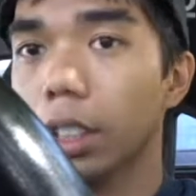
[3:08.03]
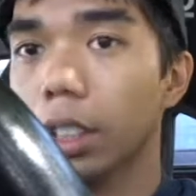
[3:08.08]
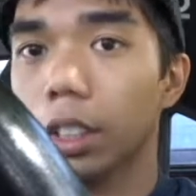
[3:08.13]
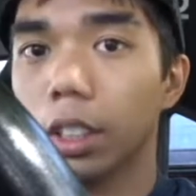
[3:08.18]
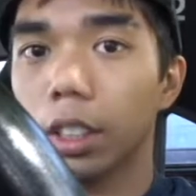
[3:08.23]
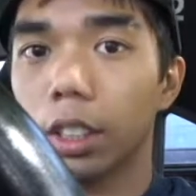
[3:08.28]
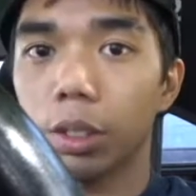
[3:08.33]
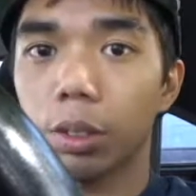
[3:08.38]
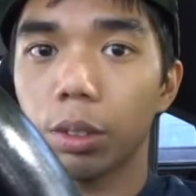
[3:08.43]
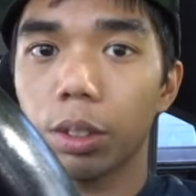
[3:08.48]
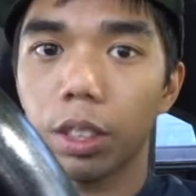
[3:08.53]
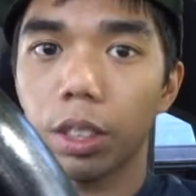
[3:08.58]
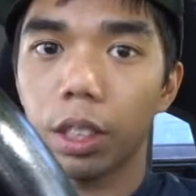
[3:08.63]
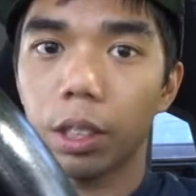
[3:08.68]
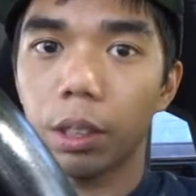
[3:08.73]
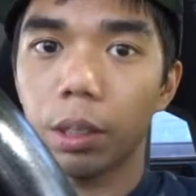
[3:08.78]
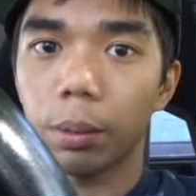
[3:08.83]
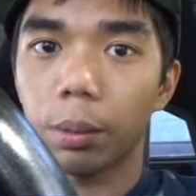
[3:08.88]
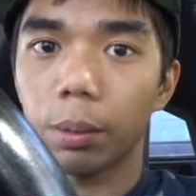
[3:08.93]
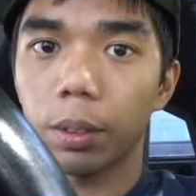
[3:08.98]
i guess right
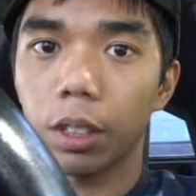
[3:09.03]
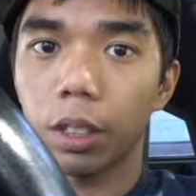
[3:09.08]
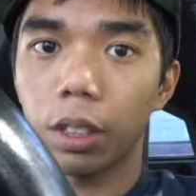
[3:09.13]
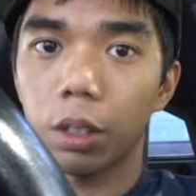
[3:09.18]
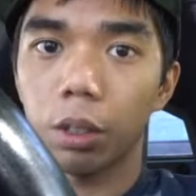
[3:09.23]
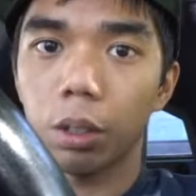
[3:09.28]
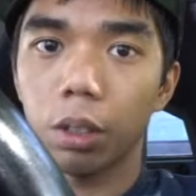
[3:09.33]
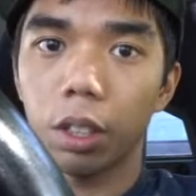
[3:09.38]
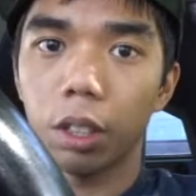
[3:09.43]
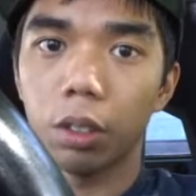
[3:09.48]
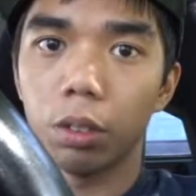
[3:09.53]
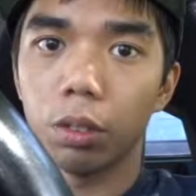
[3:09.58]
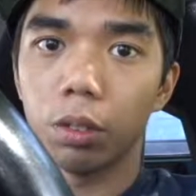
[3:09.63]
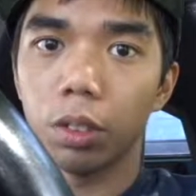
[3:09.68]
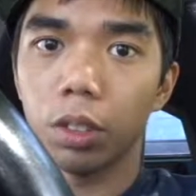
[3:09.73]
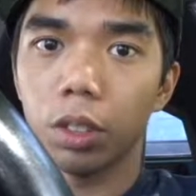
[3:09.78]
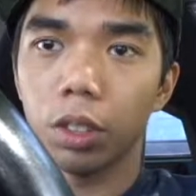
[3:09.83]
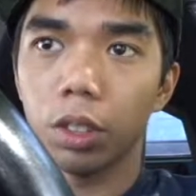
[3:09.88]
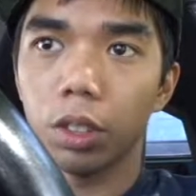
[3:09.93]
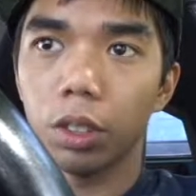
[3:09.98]
now i'm gonna go head
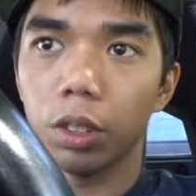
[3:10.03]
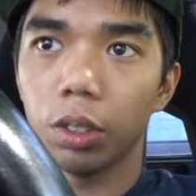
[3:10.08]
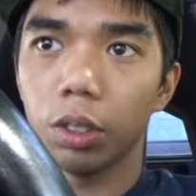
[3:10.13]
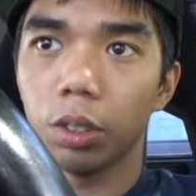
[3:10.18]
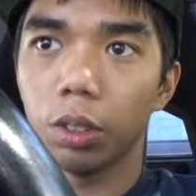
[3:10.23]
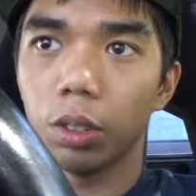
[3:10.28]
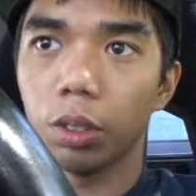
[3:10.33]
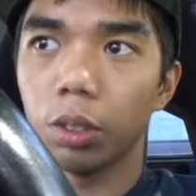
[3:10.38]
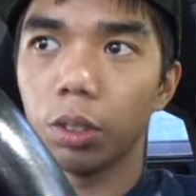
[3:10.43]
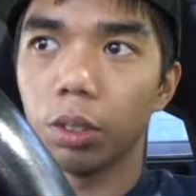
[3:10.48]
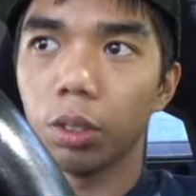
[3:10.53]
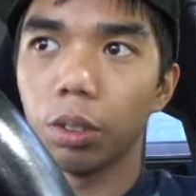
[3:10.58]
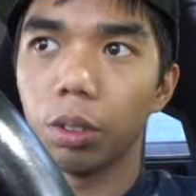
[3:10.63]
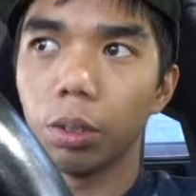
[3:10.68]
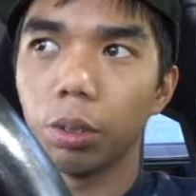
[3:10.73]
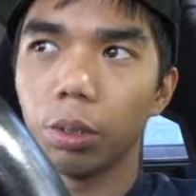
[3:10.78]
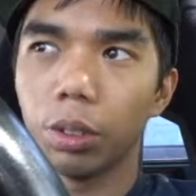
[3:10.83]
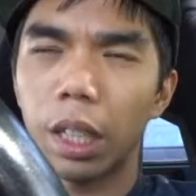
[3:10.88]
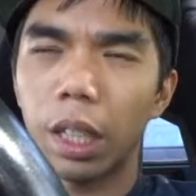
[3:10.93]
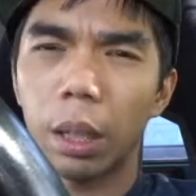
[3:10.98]
over
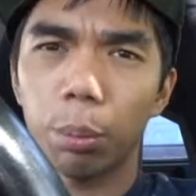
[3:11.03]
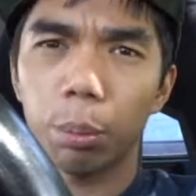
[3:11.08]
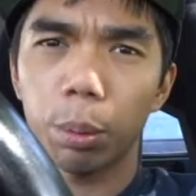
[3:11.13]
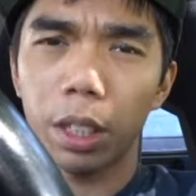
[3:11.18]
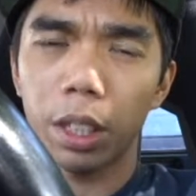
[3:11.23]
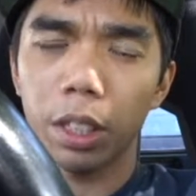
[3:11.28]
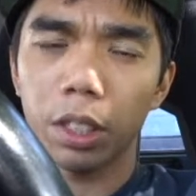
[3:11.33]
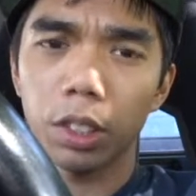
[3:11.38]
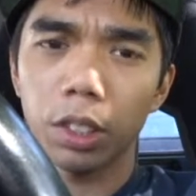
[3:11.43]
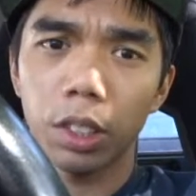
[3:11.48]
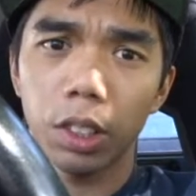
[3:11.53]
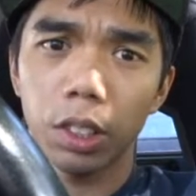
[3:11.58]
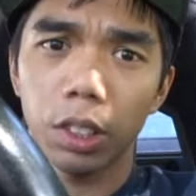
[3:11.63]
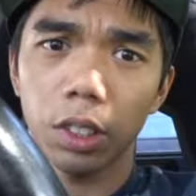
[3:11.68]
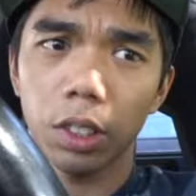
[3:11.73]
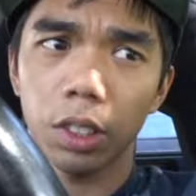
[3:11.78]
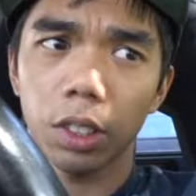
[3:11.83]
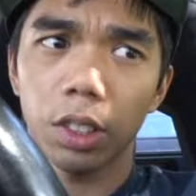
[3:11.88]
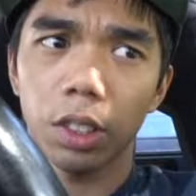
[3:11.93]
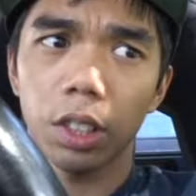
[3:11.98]
to tap
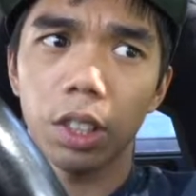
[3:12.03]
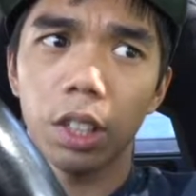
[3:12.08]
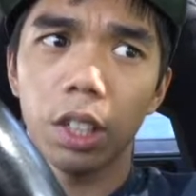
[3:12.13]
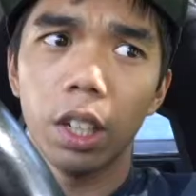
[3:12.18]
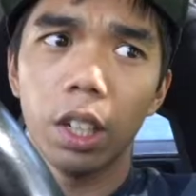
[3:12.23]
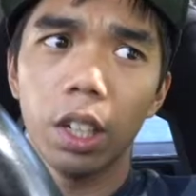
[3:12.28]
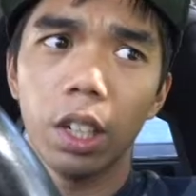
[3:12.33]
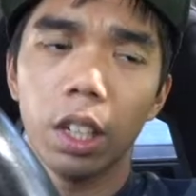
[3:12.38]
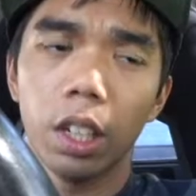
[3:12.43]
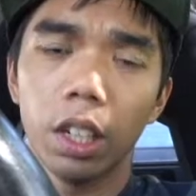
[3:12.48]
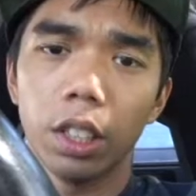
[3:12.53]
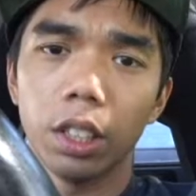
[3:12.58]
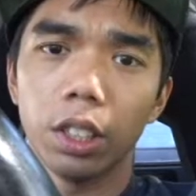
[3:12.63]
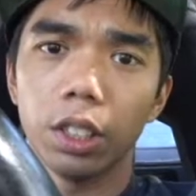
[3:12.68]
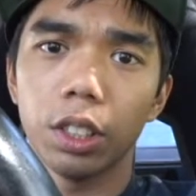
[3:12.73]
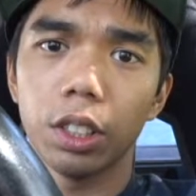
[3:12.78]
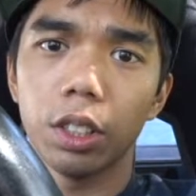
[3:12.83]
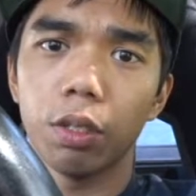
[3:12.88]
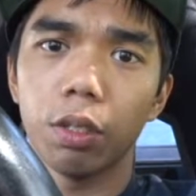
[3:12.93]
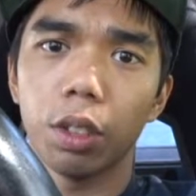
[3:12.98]
plastics
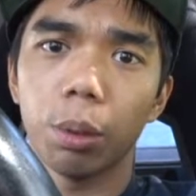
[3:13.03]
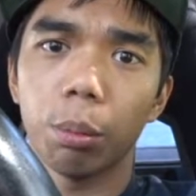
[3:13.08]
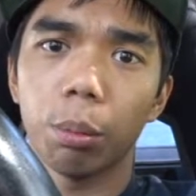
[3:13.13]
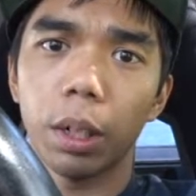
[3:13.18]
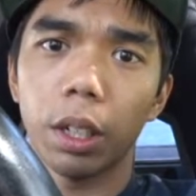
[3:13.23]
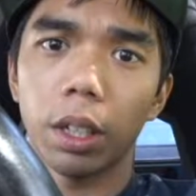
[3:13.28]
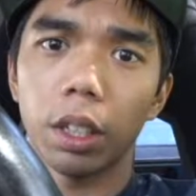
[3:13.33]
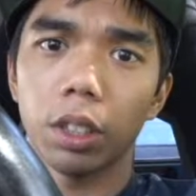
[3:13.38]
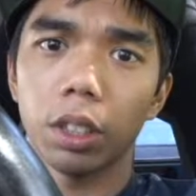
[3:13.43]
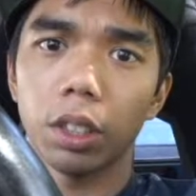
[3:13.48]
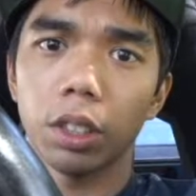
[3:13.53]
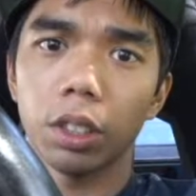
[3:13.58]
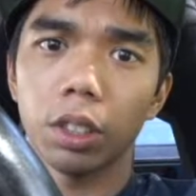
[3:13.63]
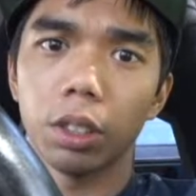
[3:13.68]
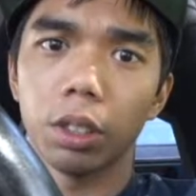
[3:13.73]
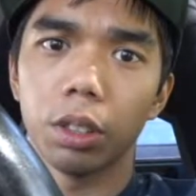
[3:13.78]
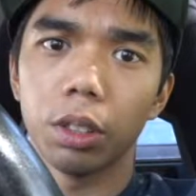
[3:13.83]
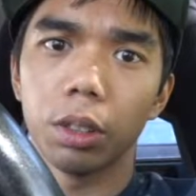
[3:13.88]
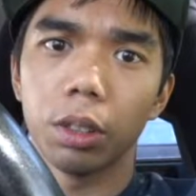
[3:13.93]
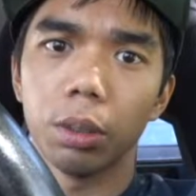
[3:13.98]
and see if i can buy
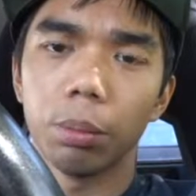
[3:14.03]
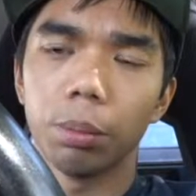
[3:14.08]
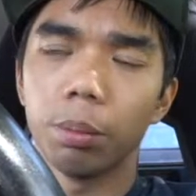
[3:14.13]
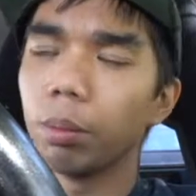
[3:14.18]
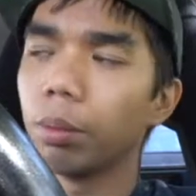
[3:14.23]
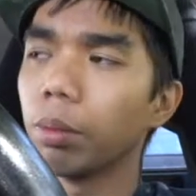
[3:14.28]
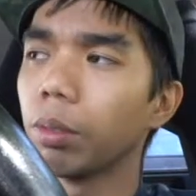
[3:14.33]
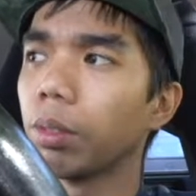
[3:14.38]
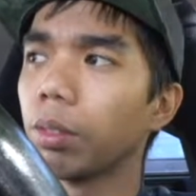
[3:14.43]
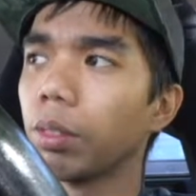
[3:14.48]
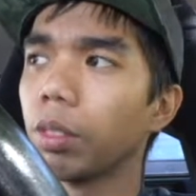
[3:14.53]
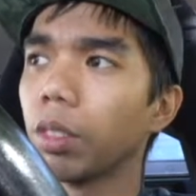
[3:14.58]
some